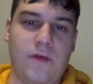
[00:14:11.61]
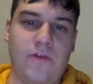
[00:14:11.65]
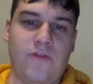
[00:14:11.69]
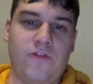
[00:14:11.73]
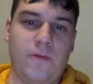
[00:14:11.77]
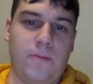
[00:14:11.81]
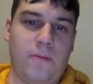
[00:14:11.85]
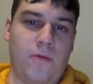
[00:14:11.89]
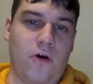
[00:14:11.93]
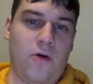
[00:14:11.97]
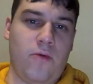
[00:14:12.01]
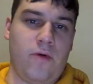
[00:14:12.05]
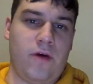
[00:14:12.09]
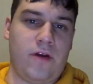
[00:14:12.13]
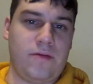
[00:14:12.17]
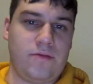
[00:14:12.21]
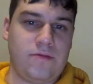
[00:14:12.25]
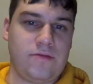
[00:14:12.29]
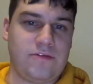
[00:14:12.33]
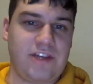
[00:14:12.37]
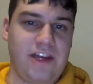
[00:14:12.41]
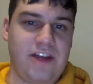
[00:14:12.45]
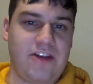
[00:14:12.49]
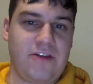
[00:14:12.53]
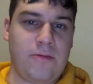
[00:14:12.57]
football one,
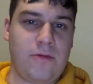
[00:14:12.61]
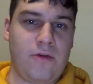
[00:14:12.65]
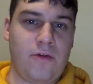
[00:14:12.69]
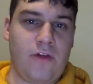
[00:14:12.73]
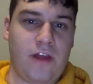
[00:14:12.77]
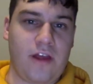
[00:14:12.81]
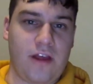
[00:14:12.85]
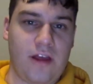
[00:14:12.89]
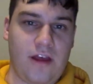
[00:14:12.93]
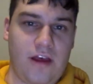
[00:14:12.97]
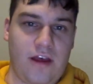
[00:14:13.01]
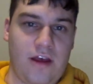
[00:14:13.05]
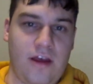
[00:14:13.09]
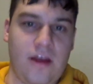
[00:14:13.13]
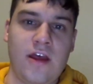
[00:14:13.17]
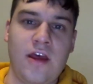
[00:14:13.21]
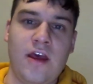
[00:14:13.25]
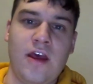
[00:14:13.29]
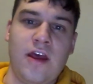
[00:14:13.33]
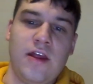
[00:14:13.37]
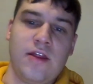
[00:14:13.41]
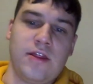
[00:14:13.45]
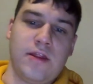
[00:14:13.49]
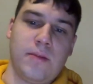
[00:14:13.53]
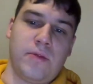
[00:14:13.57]
Sandra Bullock,
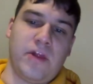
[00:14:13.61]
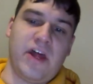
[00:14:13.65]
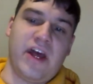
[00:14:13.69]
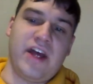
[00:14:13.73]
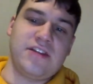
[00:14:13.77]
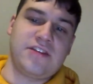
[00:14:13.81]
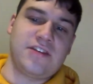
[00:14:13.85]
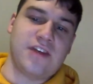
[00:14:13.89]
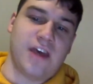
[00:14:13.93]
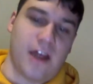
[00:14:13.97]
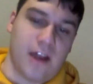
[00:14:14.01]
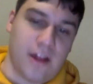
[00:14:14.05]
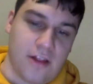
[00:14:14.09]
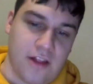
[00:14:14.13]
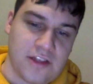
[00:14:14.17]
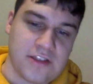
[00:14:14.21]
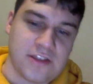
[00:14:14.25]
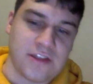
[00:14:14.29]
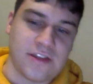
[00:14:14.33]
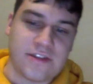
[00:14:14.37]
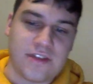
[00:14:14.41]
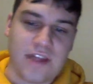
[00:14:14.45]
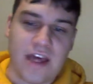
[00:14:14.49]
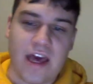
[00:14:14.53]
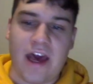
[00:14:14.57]
The Blind Side, unless
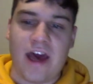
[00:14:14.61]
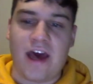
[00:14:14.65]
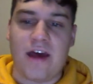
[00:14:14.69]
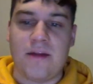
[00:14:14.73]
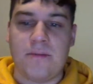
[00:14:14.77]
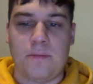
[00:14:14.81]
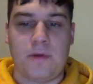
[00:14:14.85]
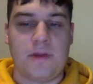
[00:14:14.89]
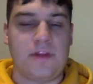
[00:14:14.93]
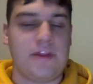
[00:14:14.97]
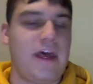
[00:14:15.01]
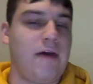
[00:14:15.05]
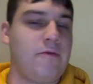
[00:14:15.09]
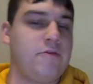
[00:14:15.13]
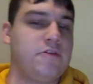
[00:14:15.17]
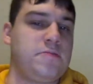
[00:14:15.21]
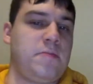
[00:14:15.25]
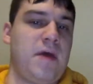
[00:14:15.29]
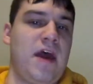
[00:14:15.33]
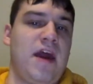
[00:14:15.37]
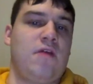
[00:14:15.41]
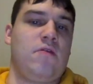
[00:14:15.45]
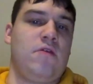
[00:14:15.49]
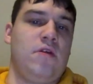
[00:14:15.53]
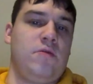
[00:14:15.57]
it's that. But that was
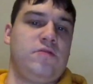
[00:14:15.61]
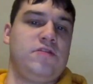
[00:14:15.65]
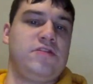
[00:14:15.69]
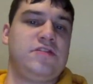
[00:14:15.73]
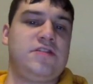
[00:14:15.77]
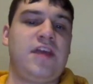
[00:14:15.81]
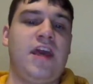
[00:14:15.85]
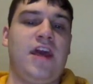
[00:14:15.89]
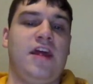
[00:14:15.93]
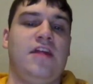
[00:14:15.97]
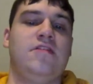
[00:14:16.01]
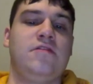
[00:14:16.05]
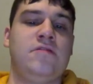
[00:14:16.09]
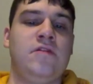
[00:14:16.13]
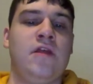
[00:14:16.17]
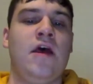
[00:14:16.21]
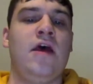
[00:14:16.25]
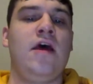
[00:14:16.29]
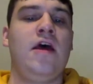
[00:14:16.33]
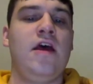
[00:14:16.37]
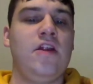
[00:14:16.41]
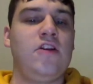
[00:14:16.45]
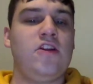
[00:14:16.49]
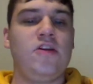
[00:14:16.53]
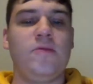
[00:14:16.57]
back when it was 10,
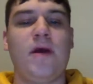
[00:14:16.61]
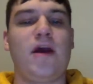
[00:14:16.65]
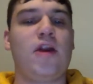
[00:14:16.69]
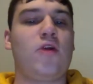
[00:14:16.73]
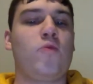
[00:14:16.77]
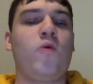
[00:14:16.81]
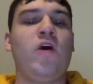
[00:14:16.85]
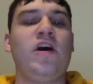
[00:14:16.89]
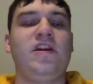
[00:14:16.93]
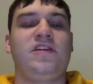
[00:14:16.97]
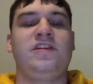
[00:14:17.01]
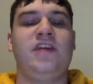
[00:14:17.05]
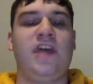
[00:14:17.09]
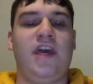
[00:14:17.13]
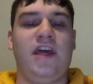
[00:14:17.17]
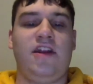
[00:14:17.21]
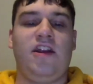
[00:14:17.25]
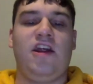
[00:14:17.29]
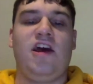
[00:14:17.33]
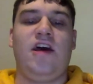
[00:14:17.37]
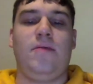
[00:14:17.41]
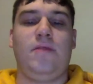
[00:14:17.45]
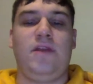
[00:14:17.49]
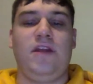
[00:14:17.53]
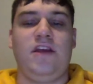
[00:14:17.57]
no matter what, 10
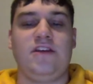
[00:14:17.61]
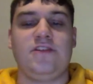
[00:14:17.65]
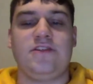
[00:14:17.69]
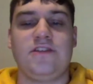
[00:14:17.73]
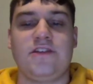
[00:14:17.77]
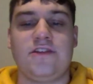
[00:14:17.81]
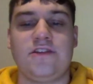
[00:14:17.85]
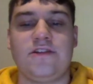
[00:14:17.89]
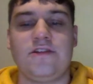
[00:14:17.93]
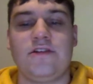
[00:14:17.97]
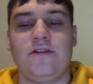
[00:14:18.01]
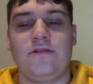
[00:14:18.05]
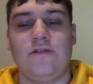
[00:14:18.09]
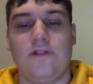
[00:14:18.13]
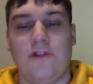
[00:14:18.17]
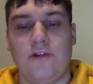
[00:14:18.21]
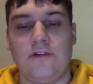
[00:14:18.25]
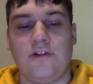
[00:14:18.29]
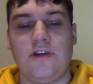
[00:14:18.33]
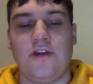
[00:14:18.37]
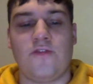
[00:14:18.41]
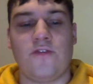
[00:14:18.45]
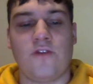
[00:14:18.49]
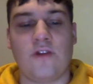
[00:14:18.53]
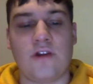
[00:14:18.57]
nominees. This is a little
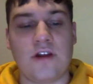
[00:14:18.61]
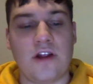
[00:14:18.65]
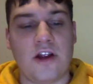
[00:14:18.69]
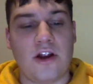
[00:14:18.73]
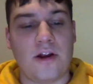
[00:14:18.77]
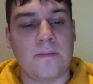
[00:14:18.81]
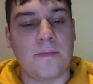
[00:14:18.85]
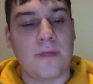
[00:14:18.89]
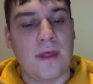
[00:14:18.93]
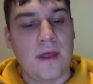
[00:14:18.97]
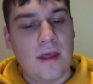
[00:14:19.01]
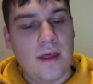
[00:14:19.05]
different here.